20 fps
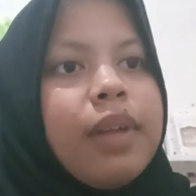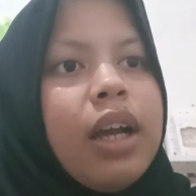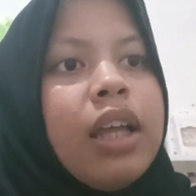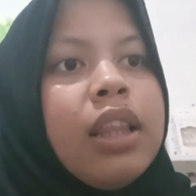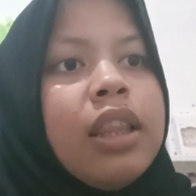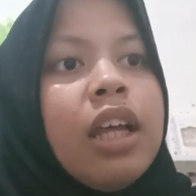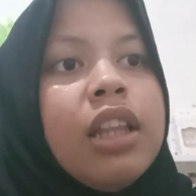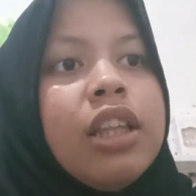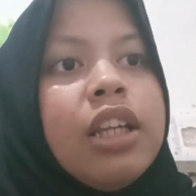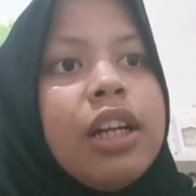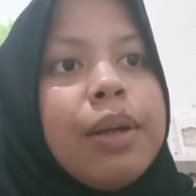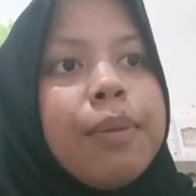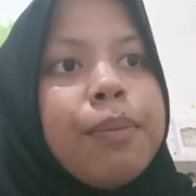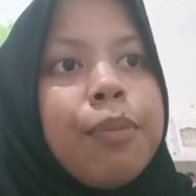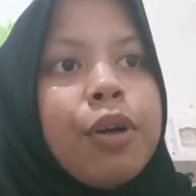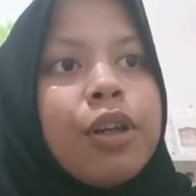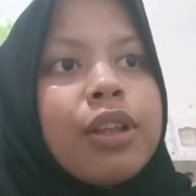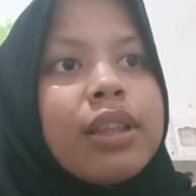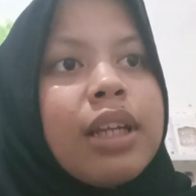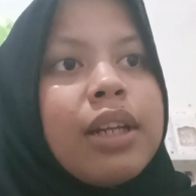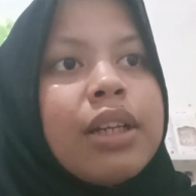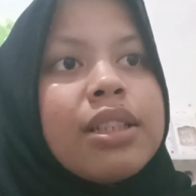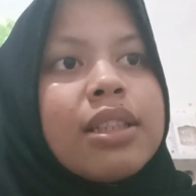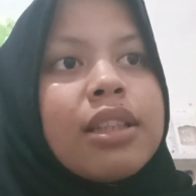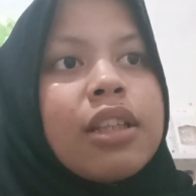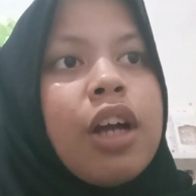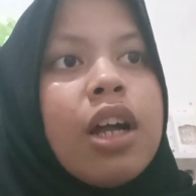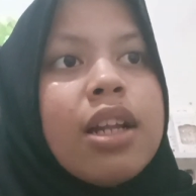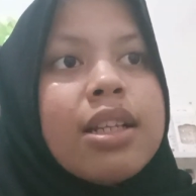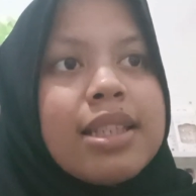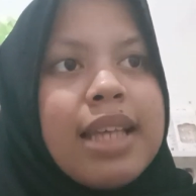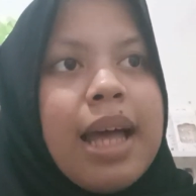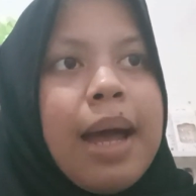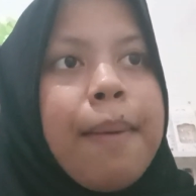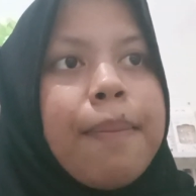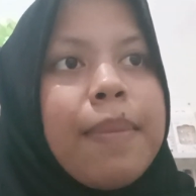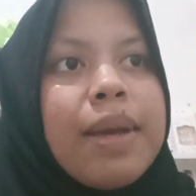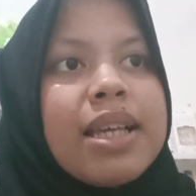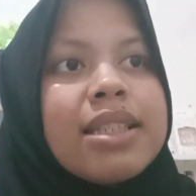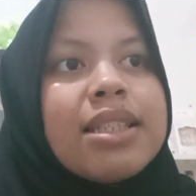Another important
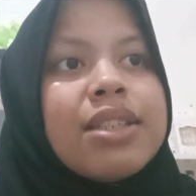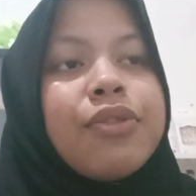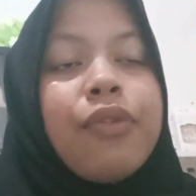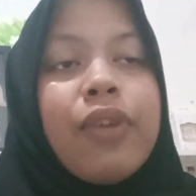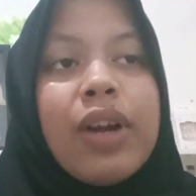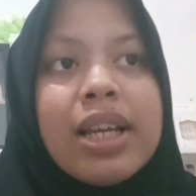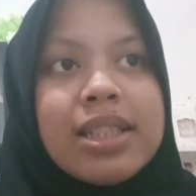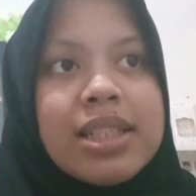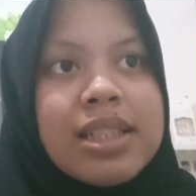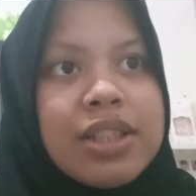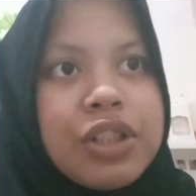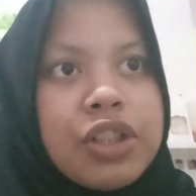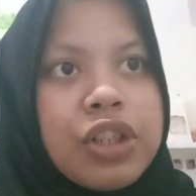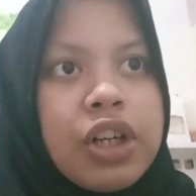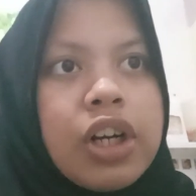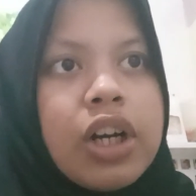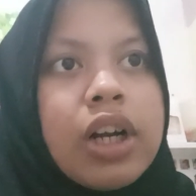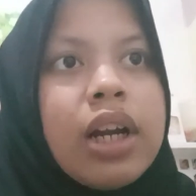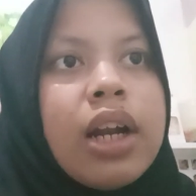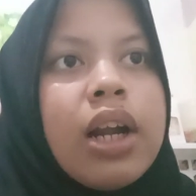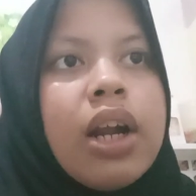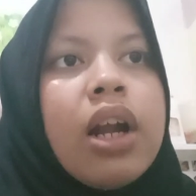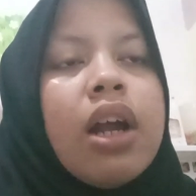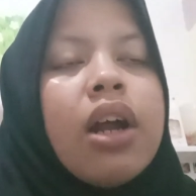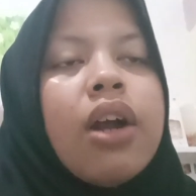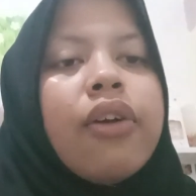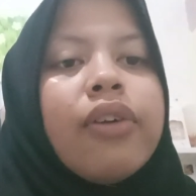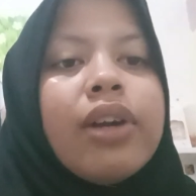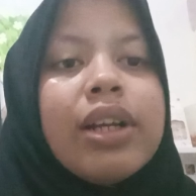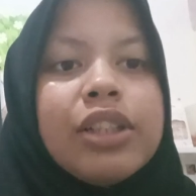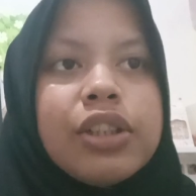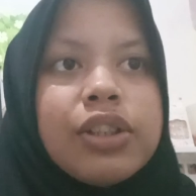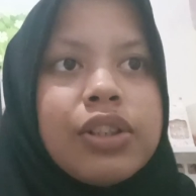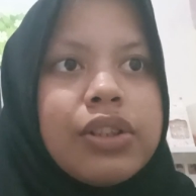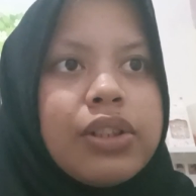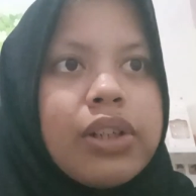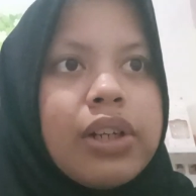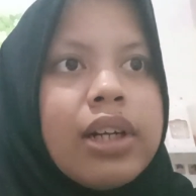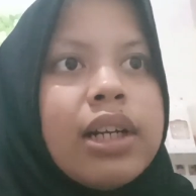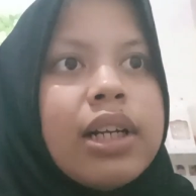concept is register.
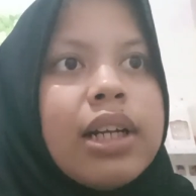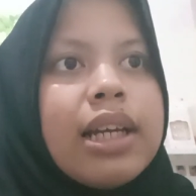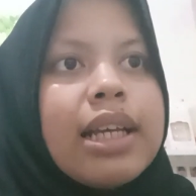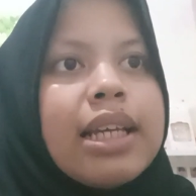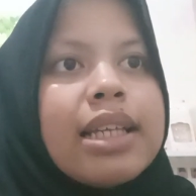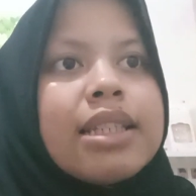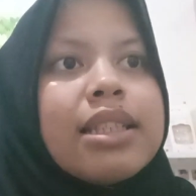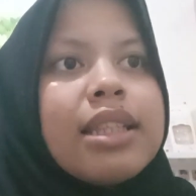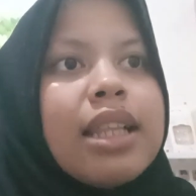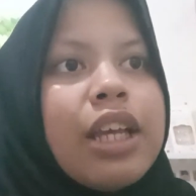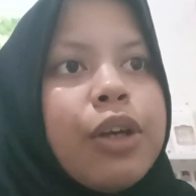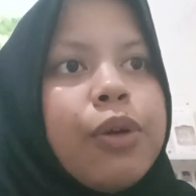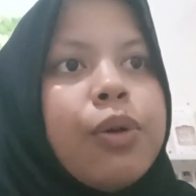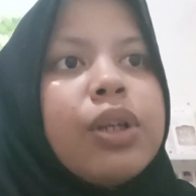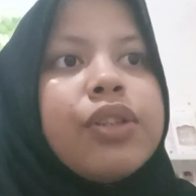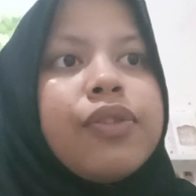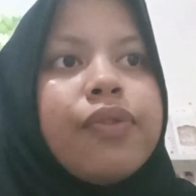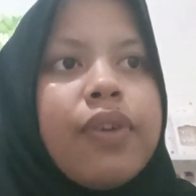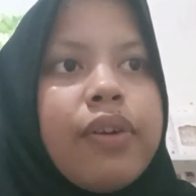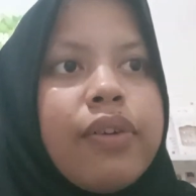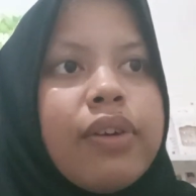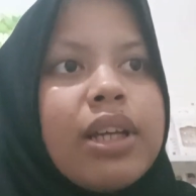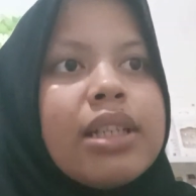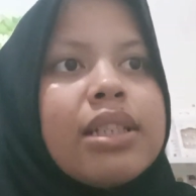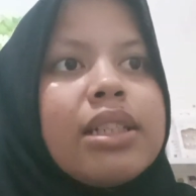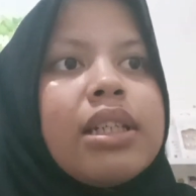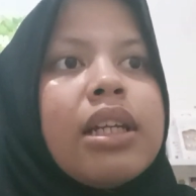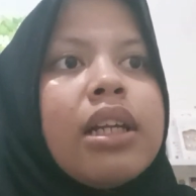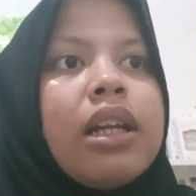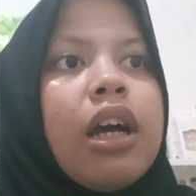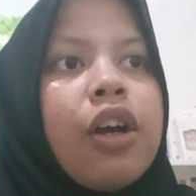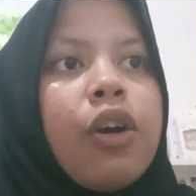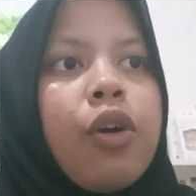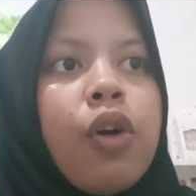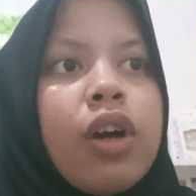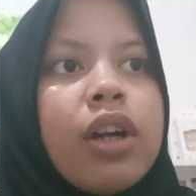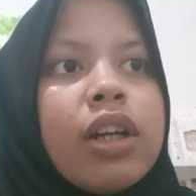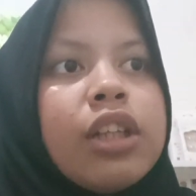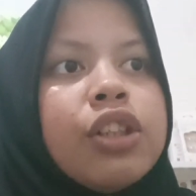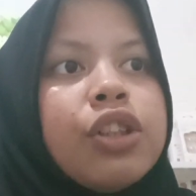Register is language variation
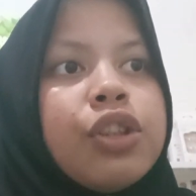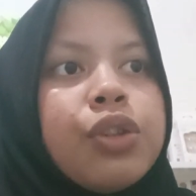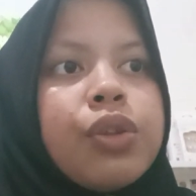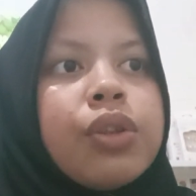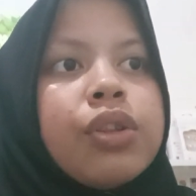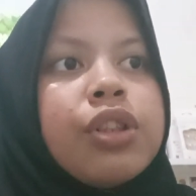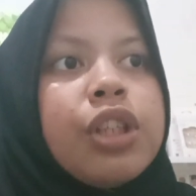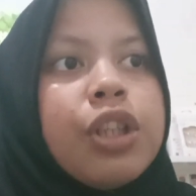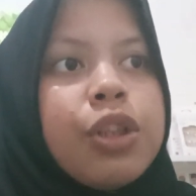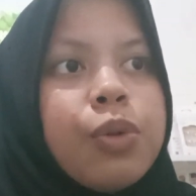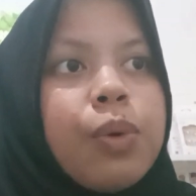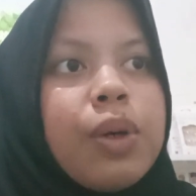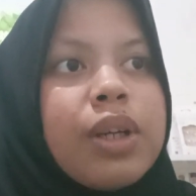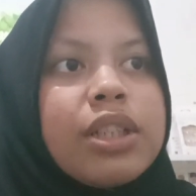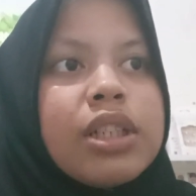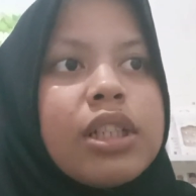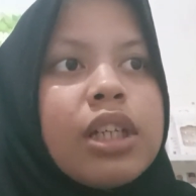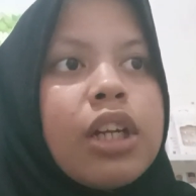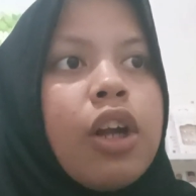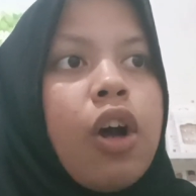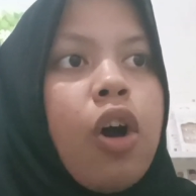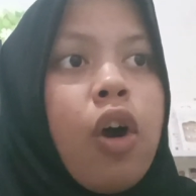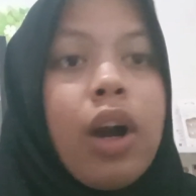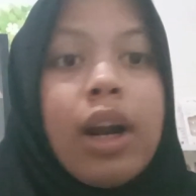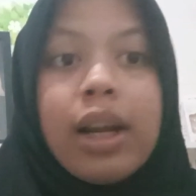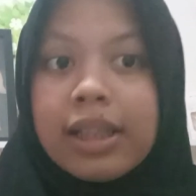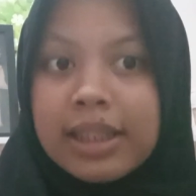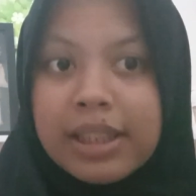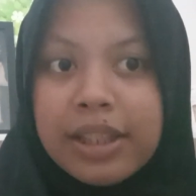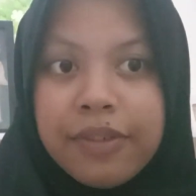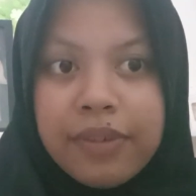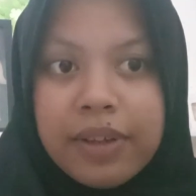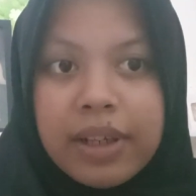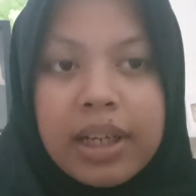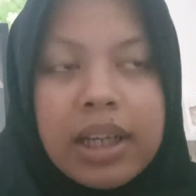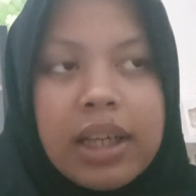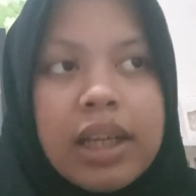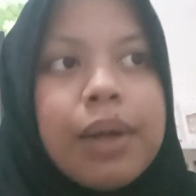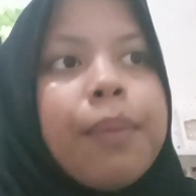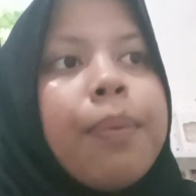according to situation or
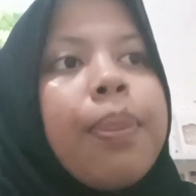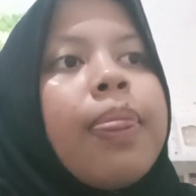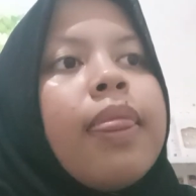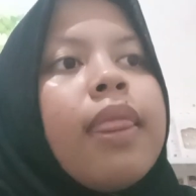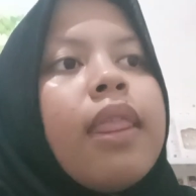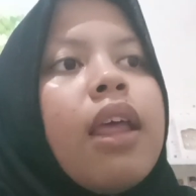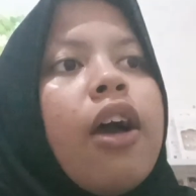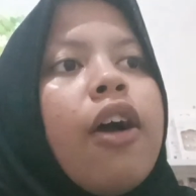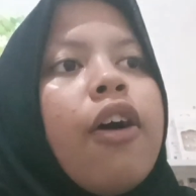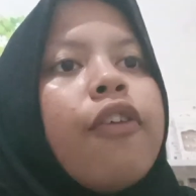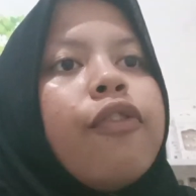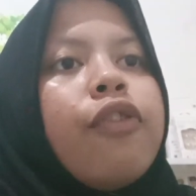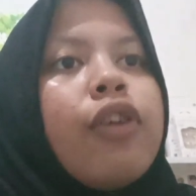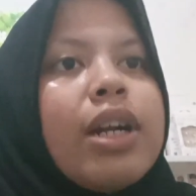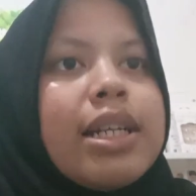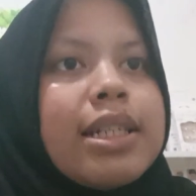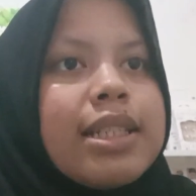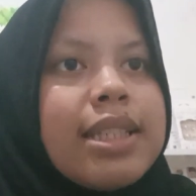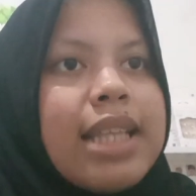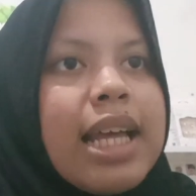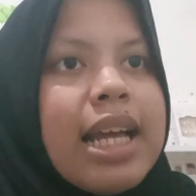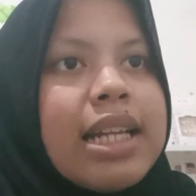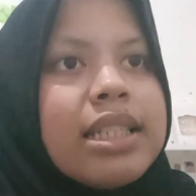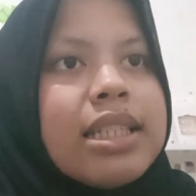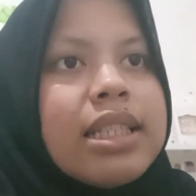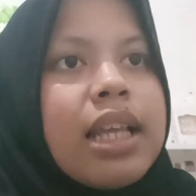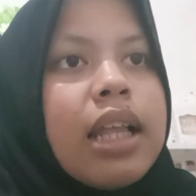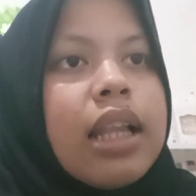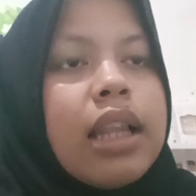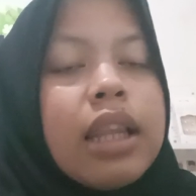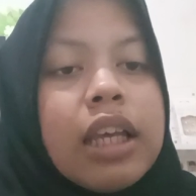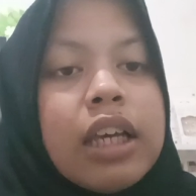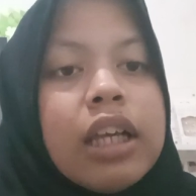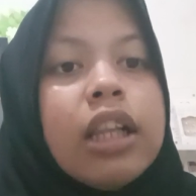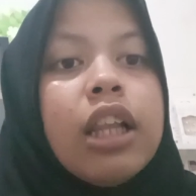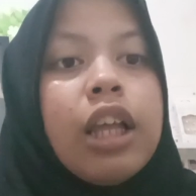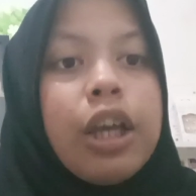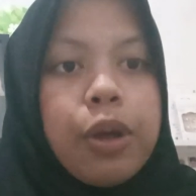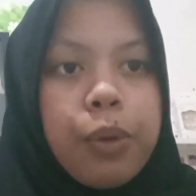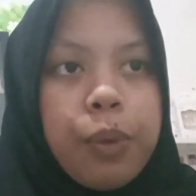activity. For instance,
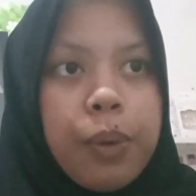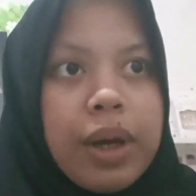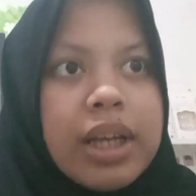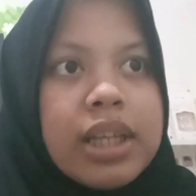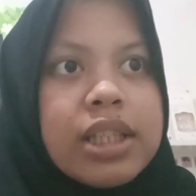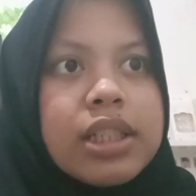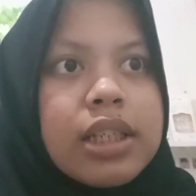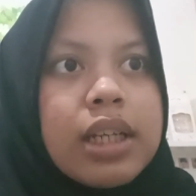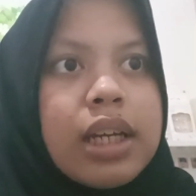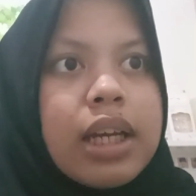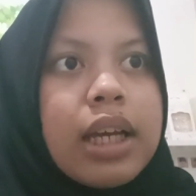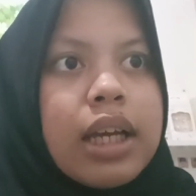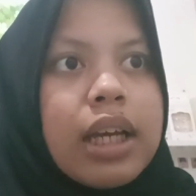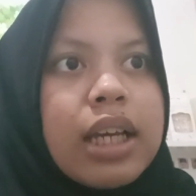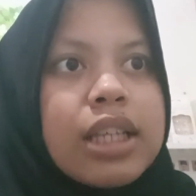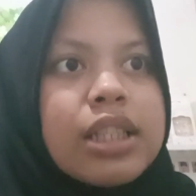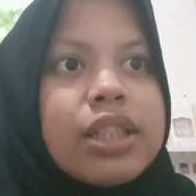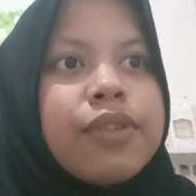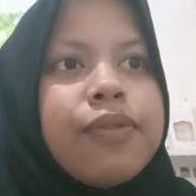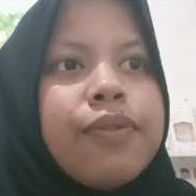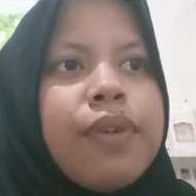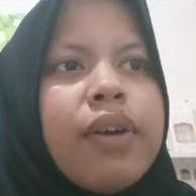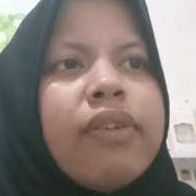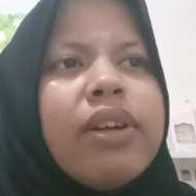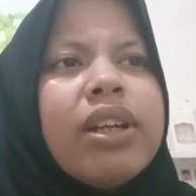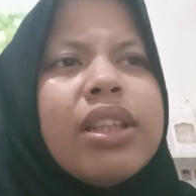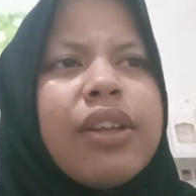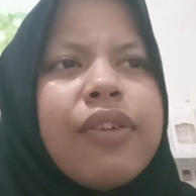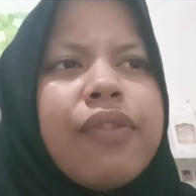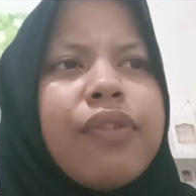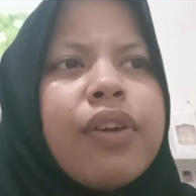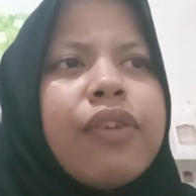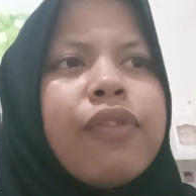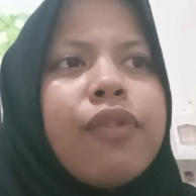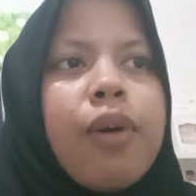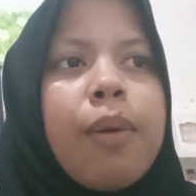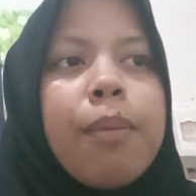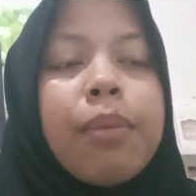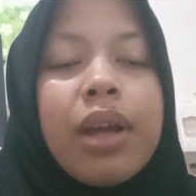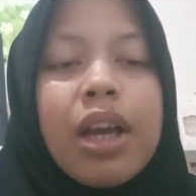legal language is very different
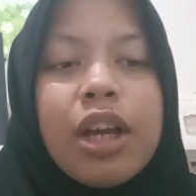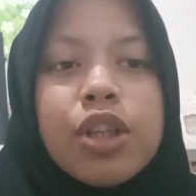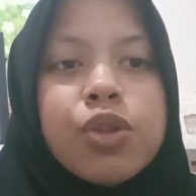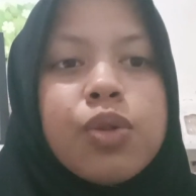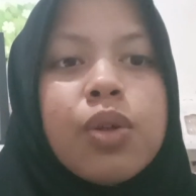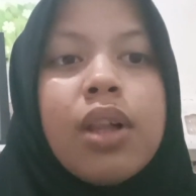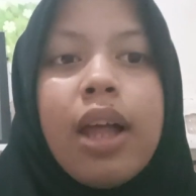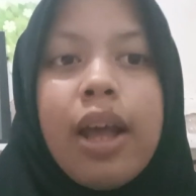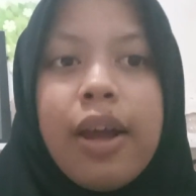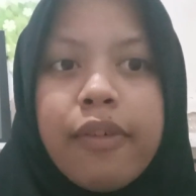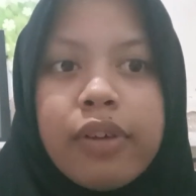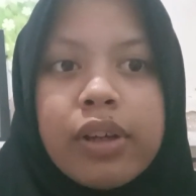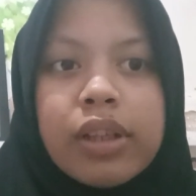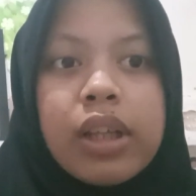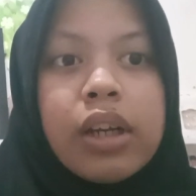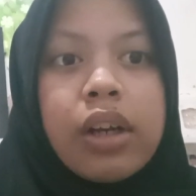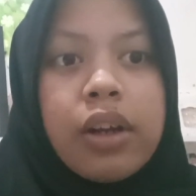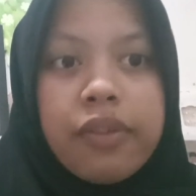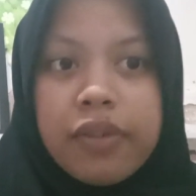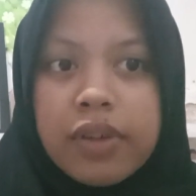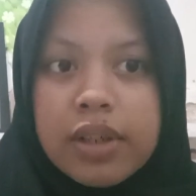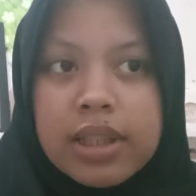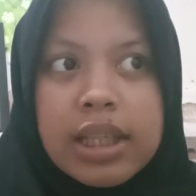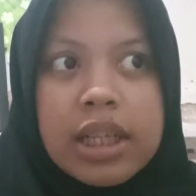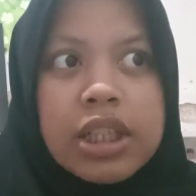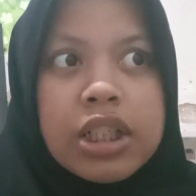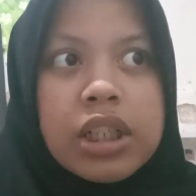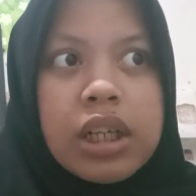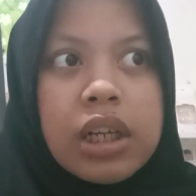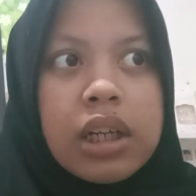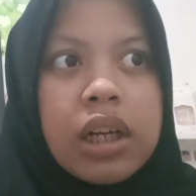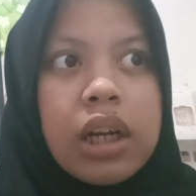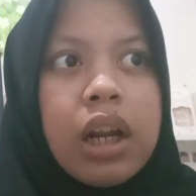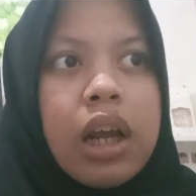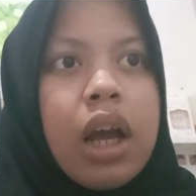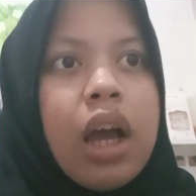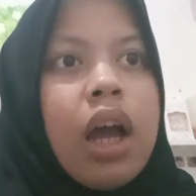from casual everyday conversation.